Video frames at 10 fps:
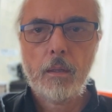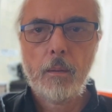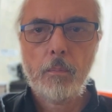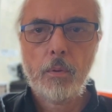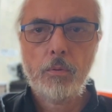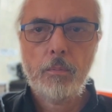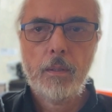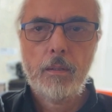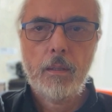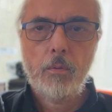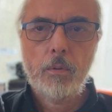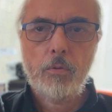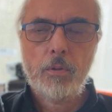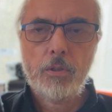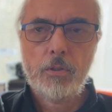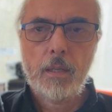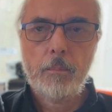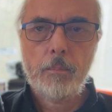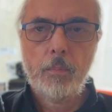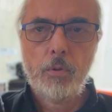a movement that would reshape
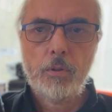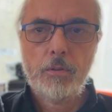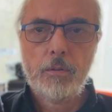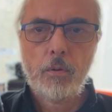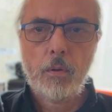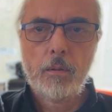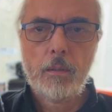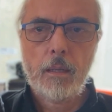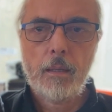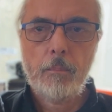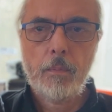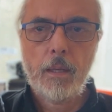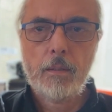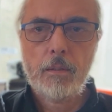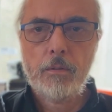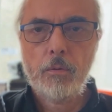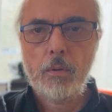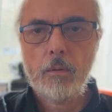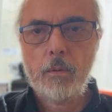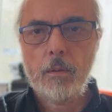Buddhist thought and practice
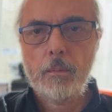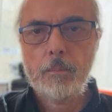forever.